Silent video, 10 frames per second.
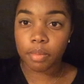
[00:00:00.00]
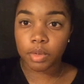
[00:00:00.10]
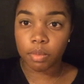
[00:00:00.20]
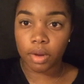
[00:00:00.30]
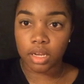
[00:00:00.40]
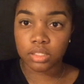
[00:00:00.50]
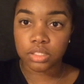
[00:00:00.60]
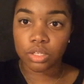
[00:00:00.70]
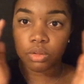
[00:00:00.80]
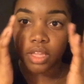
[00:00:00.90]
up your brows
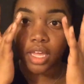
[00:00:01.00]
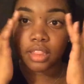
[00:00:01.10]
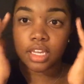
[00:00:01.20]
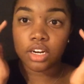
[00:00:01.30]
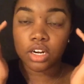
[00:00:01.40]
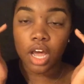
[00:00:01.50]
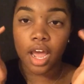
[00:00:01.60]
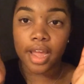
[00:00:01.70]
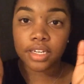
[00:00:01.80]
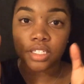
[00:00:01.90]
so that they're
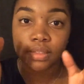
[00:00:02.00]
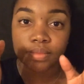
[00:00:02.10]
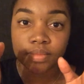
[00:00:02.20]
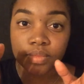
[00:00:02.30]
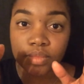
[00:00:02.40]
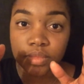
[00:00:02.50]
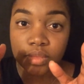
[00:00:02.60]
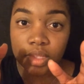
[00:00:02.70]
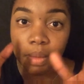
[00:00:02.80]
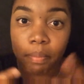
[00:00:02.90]
not
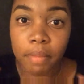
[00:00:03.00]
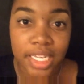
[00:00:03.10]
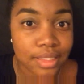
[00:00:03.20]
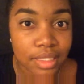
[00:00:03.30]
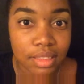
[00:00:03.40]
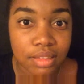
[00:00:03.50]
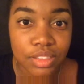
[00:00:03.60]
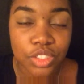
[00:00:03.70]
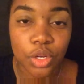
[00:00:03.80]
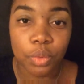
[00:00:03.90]
messy.
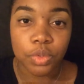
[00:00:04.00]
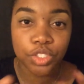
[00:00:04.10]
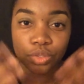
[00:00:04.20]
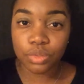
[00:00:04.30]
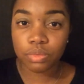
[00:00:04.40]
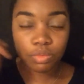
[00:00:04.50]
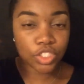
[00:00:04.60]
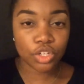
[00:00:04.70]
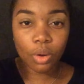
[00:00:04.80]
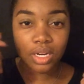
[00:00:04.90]
So when
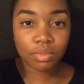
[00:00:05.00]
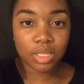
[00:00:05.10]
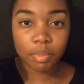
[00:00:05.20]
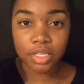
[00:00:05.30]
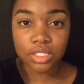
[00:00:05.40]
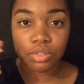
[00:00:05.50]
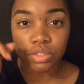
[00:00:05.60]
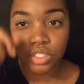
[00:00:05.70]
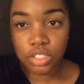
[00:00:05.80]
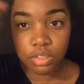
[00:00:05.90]
you're going in with the pencil
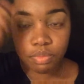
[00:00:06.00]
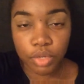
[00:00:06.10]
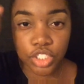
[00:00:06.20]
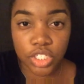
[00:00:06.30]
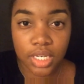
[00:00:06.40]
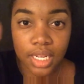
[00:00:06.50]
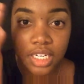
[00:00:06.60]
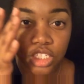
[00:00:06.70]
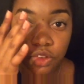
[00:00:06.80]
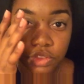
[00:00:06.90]
and you're brushing in
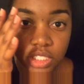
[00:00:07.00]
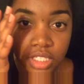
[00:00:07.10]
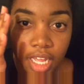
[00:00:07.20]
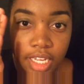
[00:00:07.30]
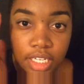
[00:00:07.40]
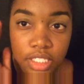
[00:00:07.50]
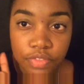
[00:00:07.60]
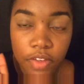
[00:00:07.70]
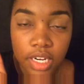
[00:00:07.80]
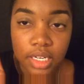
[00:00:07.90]
and you see that it is
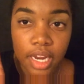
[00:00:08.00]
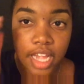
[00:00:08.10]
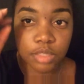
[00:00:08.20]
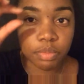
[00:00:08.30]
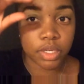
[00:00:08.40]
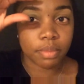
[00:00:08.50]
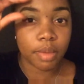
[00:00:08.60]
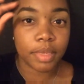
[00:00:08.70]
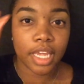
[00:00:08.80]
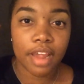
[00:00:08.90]
faded nice, but it may
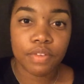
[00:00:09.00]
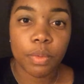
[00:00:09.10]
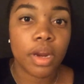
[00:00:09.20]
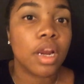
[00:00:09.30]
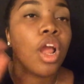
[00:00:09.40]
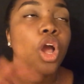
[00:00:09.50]
be everywhere,